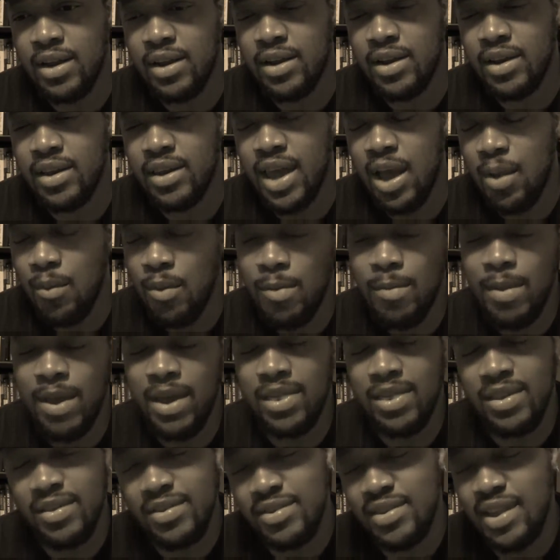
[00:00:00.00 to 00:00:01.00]
can we make
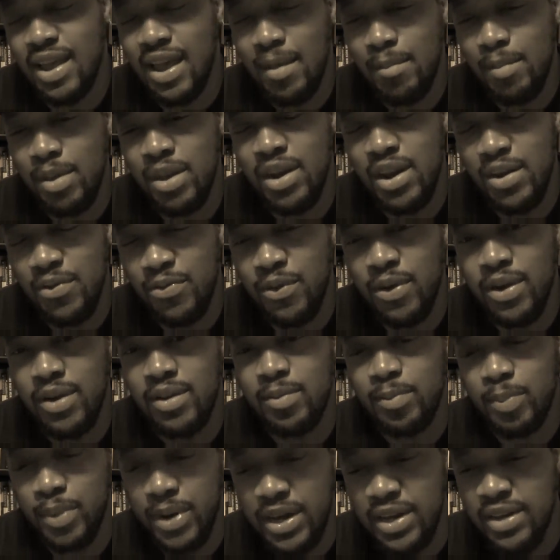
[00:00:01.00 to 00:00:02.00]
this time be different,
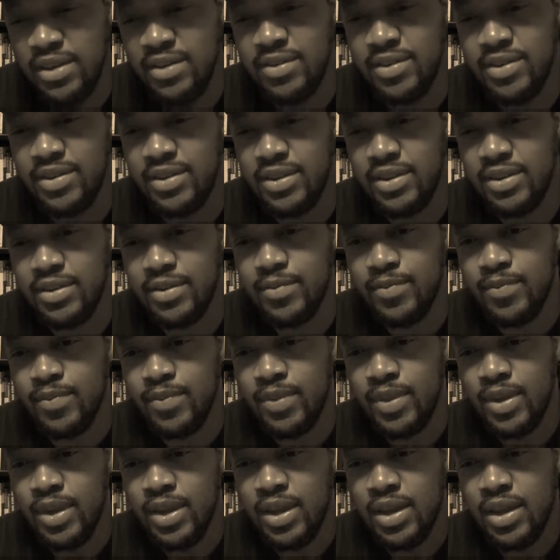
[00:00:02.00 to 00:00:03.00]
please?
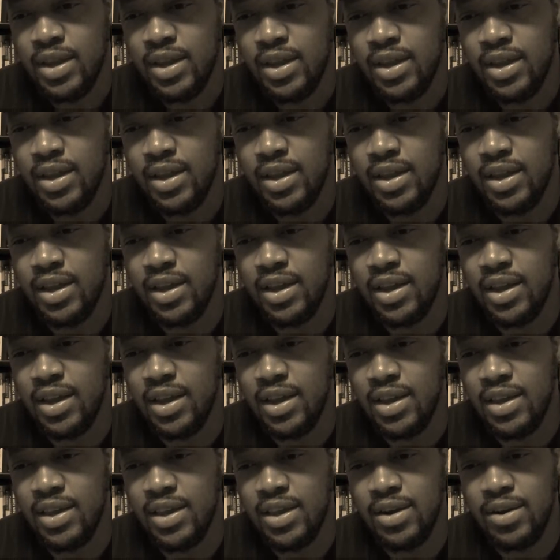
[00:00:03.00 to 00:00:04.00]

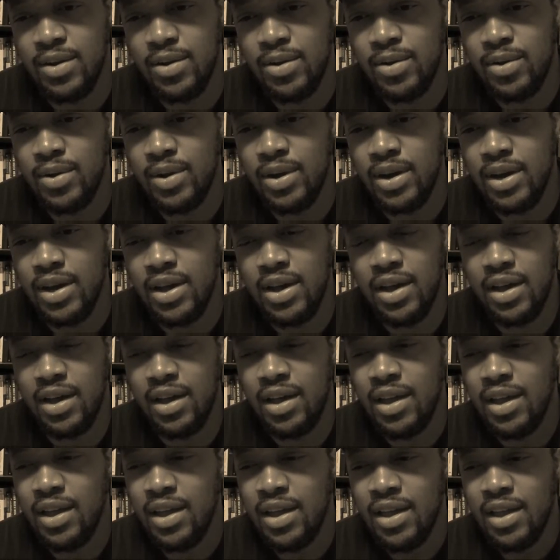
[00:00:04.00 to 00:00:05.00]
You know,
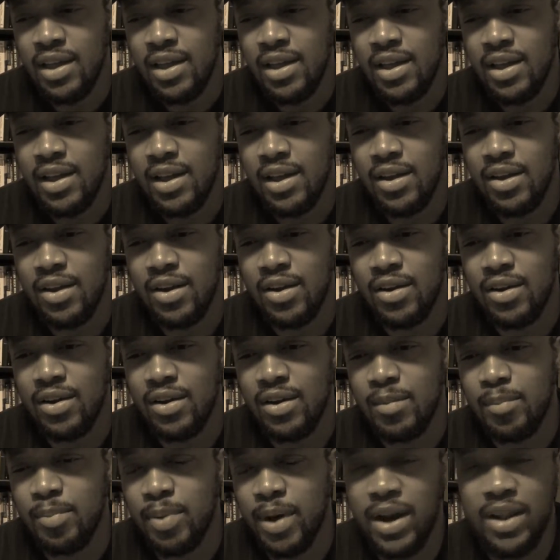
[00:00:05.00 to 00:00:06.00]

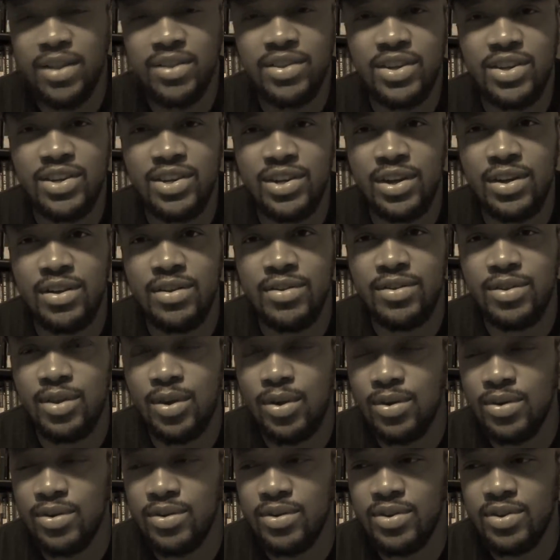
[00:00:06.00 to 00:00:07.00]
politicians
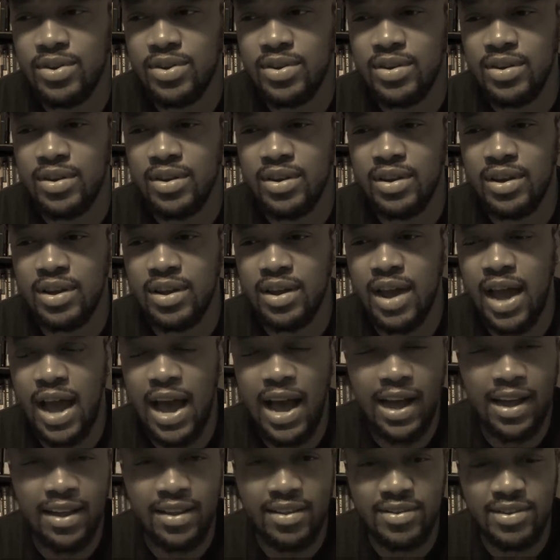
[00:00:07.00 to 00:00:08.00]
don't
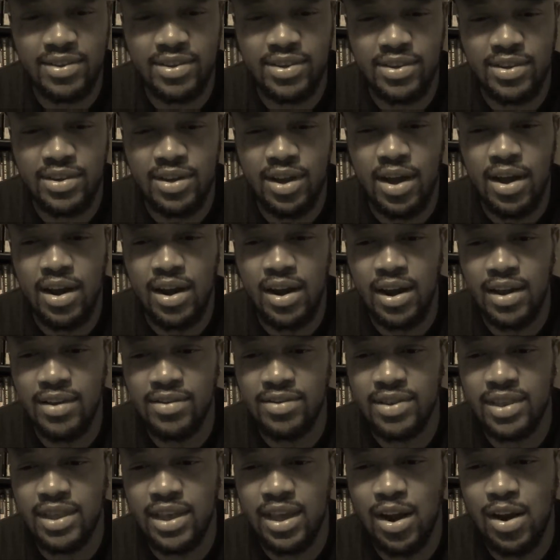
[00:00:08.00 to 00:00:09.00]
act unless
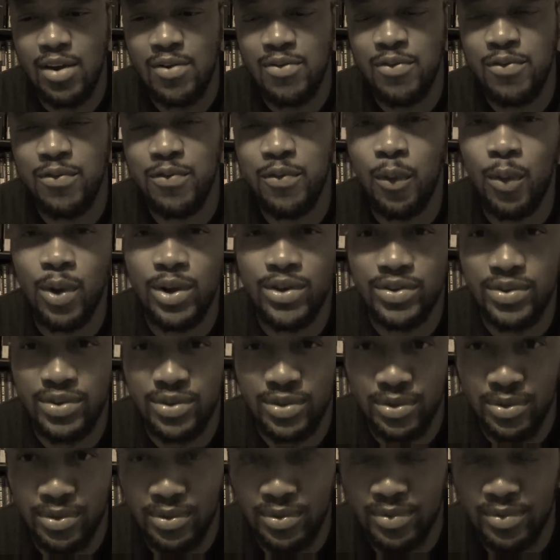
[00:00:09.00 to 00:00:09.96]
they are forced to.